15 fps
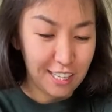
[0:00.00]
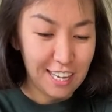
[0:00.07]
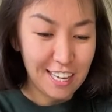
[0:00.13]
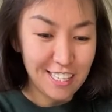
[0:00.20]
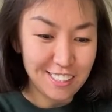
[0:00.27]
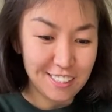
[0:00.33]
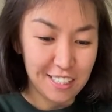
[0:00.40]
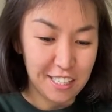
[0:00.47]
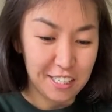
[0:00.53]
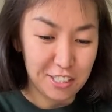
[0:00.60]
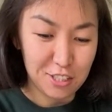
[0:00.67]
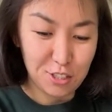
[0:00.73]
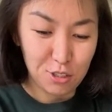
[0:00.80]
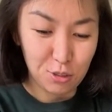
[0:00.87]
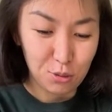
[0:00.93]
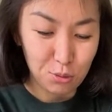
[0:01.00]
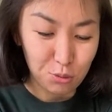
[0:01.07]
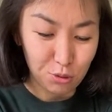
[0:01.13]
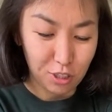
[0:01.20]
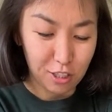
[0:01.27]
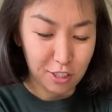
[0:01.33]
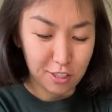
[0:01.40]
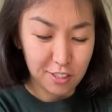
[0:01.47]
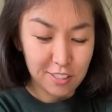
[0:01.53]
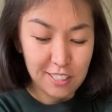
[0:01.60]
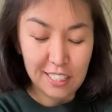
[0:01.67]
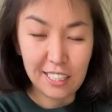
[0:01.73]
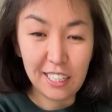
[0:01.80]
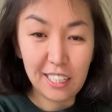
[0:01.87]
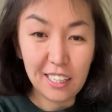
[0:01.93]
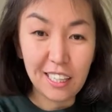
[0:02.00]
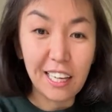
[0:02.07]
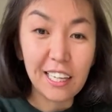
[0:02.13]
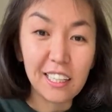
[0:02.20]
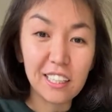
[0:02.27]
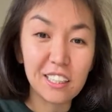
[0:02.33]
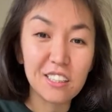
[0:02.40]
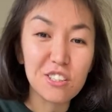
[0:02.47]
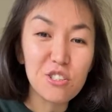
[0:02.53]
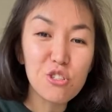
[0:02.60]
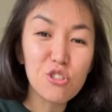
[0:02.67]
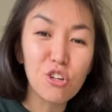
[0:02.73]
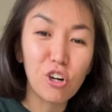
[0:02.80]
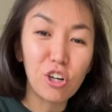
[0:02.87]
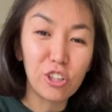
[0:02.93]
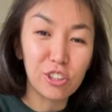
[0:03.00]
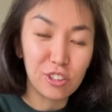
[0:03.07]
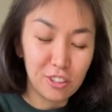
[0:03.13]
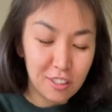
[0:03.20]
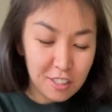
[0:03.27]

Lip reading: 8 years Nura, and I like it. It's short.